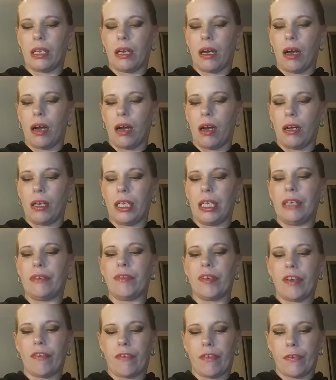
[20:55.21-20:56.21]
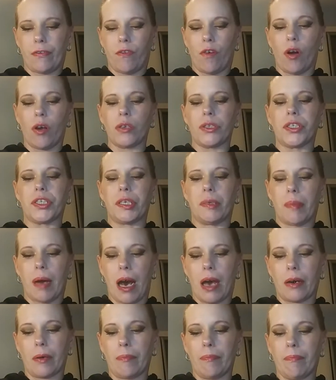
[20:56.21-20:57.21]
it falls to the
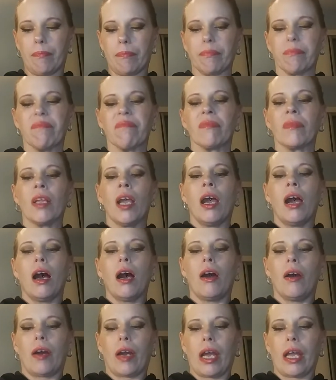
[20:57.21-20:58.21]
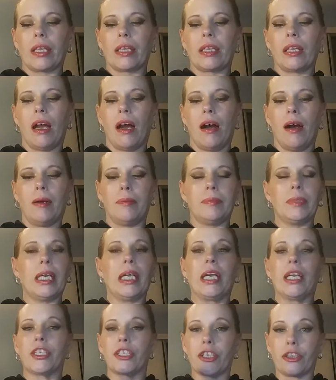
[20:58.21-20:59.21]
bottom. Okay, and
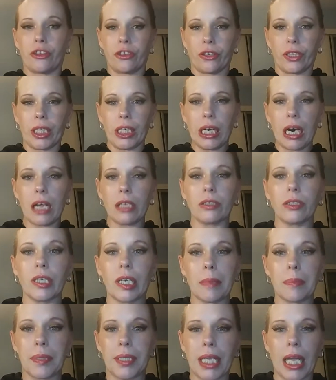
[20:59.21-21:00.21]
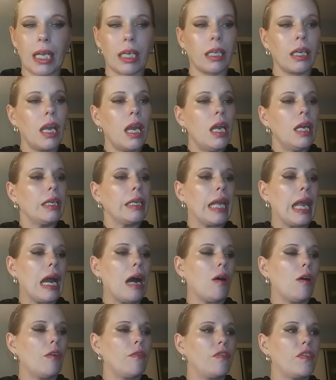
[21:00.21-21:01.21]
it's a $30 lipstick.
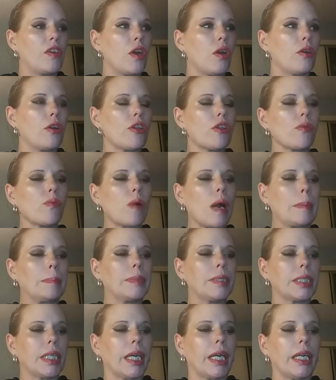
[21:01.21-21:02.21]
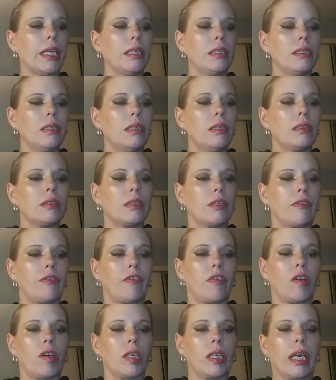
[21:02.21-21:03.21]
Now, if you go to the website, the
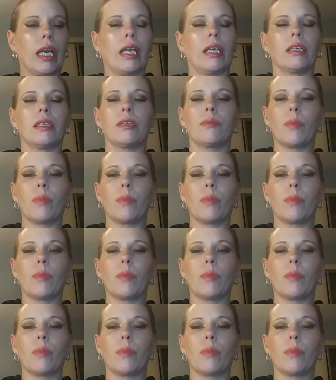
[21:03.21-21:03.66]
Ferdinand